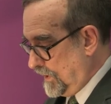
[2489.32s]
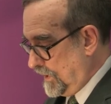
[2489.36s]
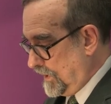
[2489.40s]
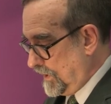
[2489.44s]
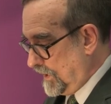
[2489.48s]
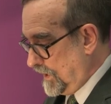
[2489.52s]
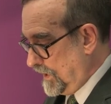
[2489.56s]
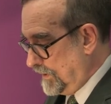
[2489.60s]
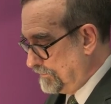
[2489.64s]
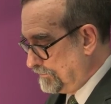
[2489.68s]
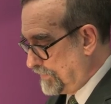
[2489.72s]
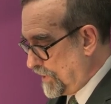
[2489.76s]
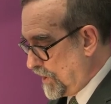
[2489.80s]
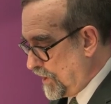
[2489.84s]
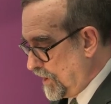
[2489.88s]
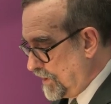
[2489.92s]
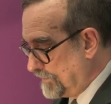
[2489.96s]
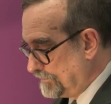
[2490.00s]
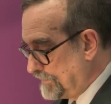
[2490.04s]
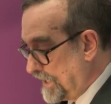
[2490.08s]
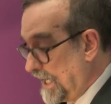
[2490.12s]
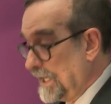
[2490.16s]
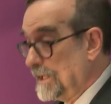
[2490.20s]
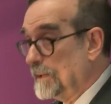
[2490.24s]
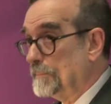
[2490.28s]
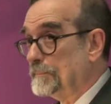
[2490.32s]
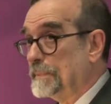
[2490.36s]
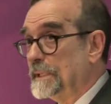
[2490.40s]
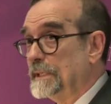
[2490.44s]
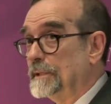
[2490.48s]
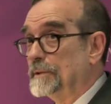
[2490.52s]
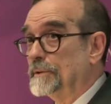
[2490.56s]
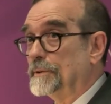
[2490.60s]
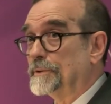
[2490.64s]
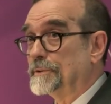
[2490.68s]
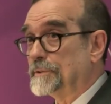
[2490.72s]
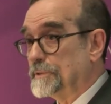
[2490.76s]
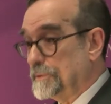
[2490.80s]
In part by
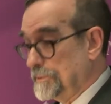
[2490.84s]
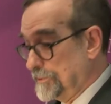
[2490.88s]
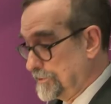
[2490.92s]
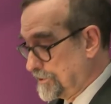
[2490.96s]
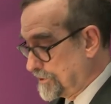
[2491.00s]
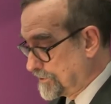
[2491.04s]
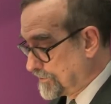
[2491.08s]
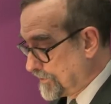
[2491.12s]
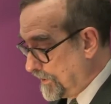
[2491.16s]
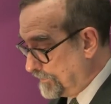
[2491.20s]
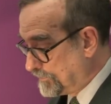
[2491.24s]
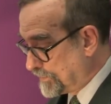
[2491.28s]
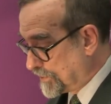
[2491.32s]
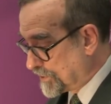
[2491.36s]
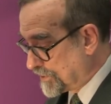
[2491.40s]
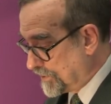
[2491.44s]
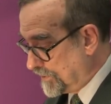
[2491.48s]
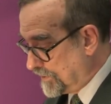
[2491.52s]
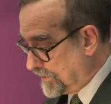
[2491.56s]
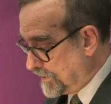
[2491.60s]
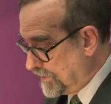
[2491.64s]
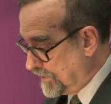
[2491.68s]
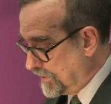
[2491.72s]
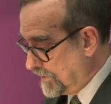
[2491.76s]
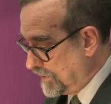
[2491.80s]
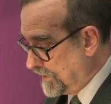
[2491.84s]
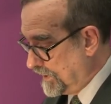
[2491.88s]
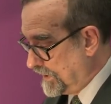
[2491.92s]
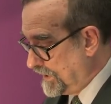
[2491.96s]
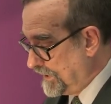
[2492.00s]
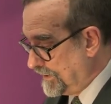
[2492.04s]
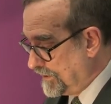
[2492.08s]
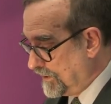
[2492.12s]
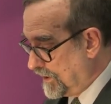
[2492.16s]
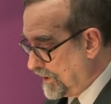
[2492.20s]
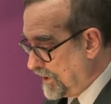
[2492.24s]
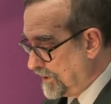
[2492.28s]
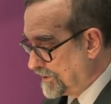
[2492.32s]
appeal to scripture, he
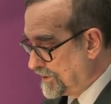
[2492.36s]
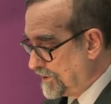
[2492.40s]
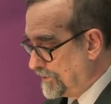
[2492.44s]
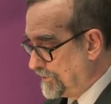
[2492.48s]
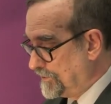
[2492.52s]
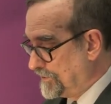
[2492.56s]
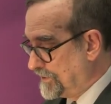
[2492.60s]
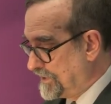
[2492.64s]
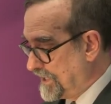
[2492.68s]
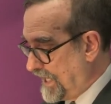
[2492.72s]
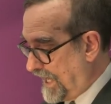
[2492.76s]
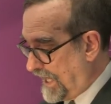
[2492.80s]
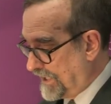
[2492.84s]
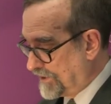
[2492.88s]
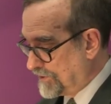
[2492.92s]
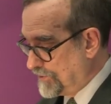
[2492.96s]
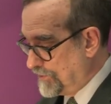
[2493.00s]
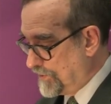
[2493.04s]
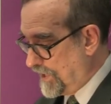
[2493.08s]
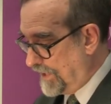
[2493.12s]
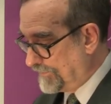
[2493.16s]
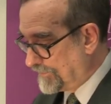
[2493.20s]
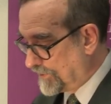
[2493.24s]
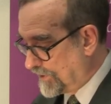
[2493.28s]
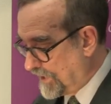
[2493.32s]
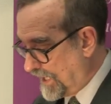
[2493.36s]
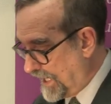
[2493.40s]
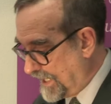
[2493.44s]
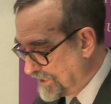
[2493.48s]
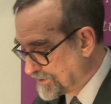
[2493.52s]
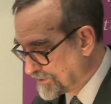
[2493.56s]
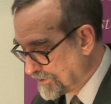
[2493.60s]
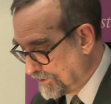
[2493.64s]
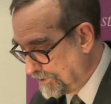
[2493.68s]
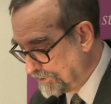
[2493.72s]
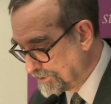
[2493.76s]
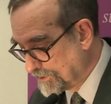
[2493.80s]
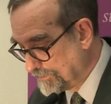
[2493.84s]
argued that whoever has
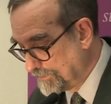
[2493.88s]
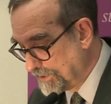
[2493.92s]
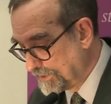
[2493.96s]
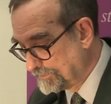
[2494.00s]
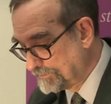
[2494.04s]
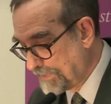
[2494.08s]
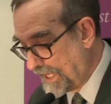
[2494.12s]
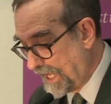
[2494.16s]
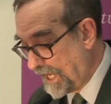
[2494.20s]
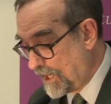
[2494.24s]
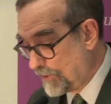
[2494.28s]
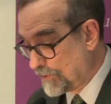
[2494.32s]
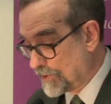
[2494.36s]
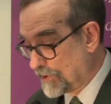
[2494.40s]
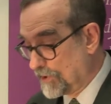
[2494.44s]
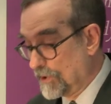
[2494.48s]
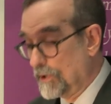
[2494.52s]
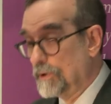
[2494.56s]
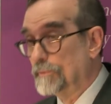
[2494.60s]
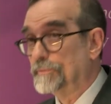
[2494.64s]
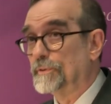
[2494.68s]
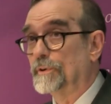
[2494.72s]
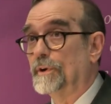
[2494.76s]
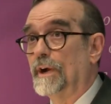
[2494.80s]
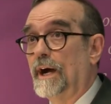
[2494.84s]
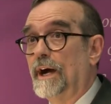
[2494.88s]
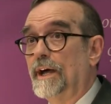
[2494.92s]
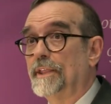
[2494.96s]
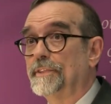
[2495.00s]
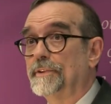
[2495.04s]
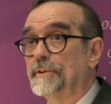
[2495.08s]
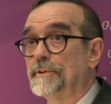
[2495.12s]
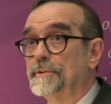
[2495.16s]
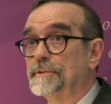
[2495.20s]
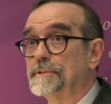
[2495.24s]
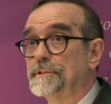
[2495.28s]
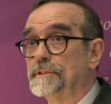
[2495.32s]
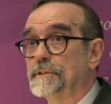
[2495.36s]
ultimate power over
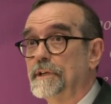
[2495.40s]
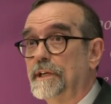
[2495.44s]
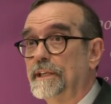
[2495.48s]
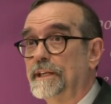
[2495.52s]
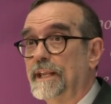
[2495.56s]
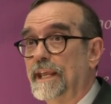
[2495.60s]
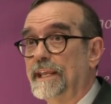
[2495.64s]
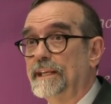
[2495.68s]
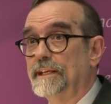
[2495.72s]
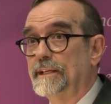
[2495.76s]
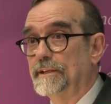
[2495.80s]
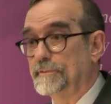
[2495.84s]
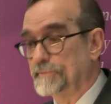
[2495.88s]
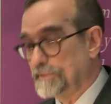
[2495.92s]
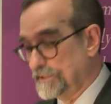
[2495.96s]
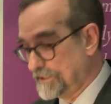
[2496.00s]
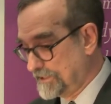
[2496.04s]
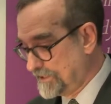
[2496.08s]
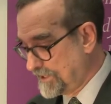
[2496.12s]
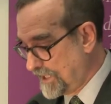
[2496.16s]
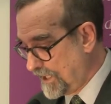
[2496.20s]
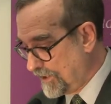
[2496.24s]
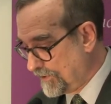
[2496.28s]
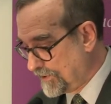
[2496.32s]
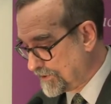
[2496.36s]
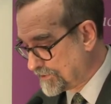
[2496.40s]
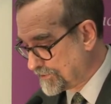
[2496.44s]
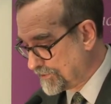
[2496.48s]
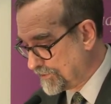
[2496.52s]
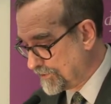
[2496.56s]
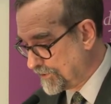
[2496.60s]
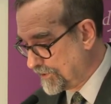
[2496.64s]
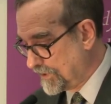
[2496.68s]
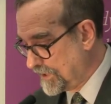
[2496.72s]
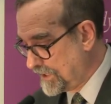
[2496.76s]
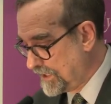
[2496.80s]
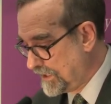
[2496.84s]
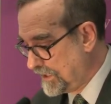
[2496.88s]
others in a given
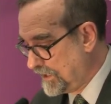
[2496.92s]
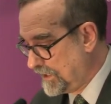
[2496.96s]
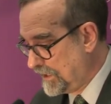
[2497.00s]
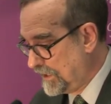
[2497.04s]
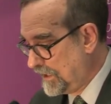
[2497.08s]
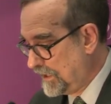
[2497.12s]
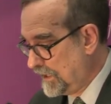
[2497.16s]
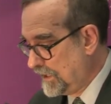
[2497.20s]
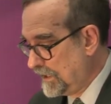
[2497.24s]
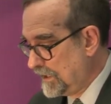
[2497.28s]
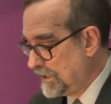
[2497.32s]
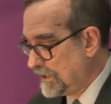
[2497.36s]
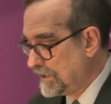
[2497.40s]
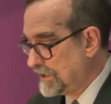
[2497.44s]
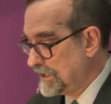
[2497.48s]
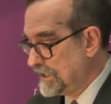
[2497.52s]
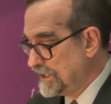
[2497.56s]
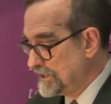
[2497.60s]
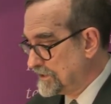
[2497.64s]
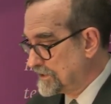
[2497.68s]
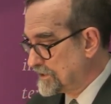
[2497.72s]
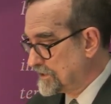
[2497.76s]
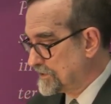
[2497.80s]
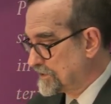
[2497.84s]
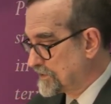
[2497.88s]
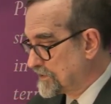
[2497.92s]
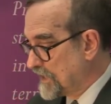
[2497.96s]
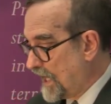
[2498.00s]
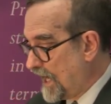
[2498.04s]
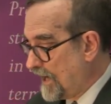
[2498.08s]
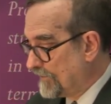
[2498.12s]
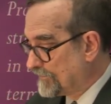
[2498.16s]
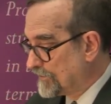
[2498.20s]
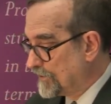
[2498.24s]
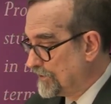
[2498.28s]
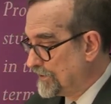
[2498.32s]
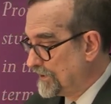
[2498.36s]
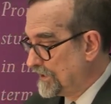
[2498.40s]
territory is
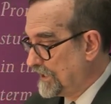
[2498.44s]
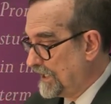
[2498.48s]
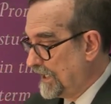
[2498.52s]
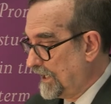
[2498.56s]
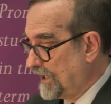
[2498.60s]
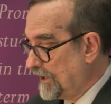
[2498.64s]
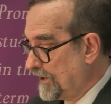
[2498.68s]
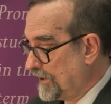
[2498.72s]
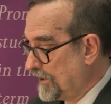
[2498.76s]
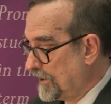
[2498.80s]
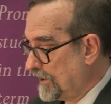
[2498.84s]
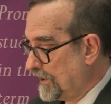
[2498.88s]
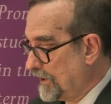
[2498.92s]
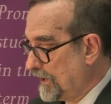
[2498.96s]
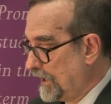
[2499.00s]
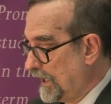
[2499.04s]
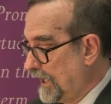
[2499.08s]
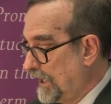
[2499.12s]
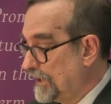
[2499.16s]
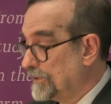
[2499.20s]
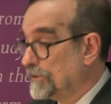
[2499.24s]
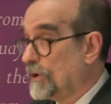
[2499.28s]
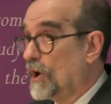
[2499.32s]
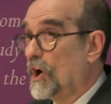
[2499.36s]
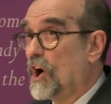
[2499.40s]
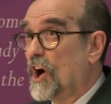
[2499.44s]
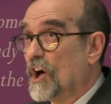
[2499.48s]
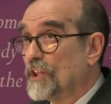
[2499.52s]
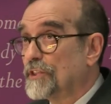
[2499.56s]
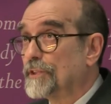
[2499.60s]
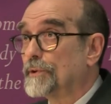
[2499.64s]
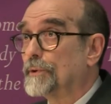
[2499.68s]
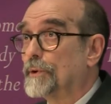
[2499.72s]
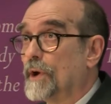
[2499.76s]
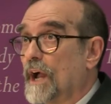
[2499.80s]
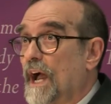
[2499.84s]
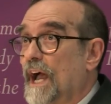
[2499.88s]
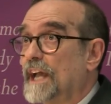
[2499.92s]
sovereign there and
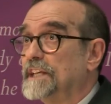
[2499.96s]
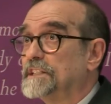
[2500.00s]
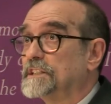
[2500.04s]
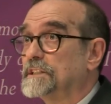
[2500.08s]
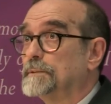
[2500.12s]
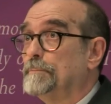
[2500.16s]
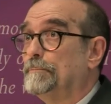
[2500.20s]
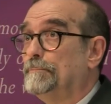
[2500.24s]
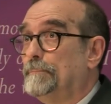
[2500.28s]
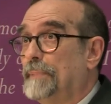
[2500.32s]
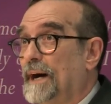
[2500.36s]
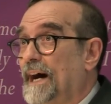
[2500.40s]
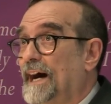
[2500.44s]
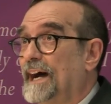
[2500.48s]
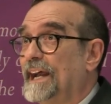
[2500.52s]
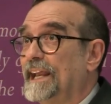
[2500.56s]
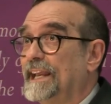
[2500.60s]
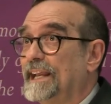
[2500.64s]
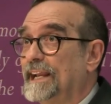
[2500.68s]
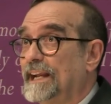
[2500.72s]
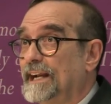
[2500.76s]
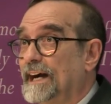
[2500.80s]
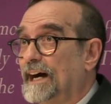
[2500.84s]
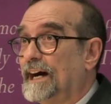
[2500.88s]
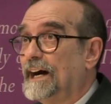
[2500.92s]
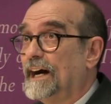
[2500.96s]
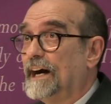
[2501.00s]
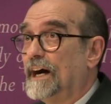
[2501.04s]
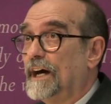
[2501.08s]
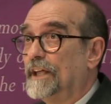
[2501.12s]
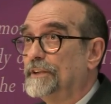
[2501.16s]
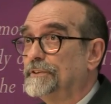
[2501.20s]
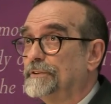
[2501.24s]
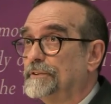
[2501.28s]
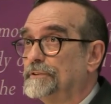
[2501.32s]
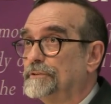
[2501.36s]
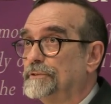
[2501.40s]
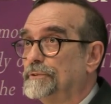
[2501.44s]
authorized by
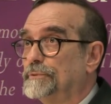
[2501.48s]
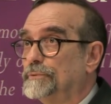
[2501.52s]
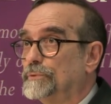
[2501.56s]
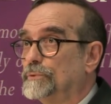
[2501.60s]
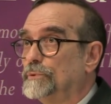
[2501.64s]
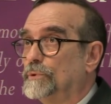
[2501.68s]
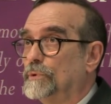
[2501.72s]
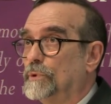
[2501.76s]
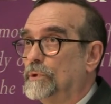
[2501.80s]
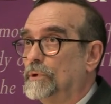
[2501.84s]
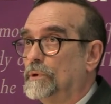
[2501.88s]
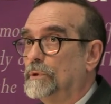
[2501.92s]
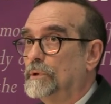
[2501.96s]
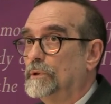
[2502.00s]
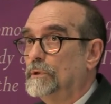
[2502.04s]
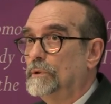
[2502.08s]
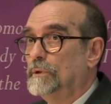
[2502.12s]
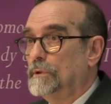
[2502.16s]
God to rule.